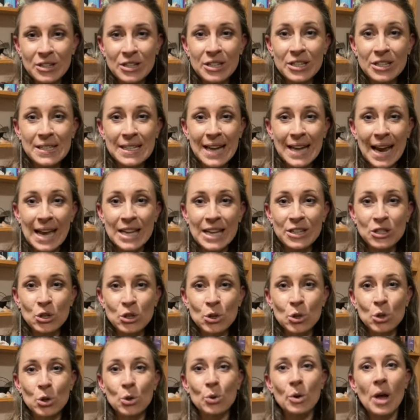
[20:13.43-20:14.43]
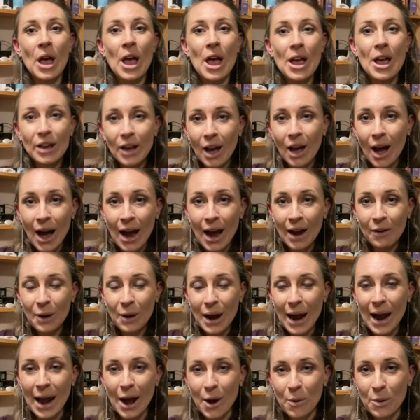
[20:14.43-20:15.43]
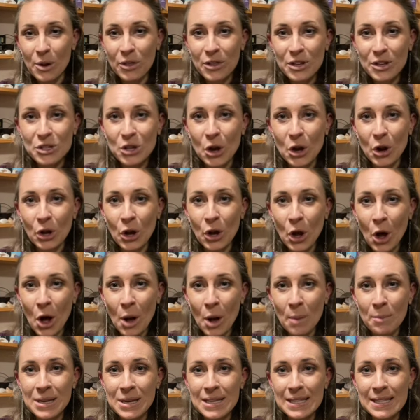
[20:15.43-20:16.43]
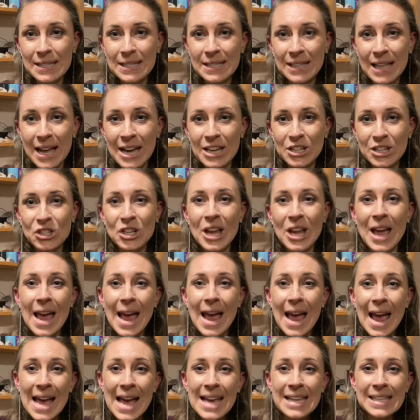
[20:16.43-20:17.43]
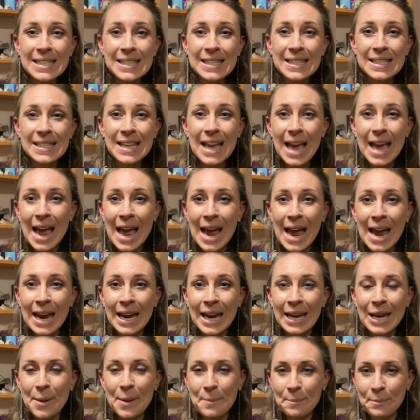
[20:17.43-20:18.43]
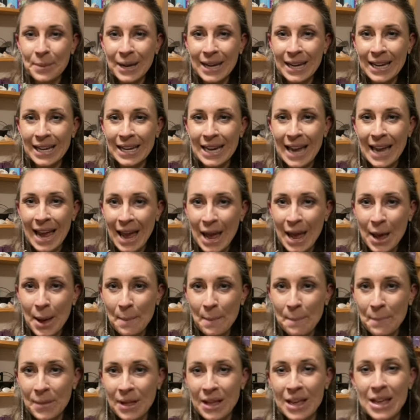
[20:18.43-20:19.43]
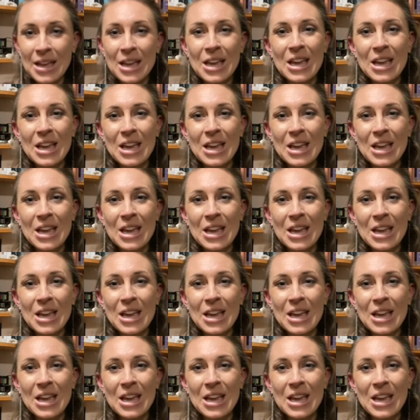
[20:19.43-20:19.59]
just head to kyrahowarth.com/SABM,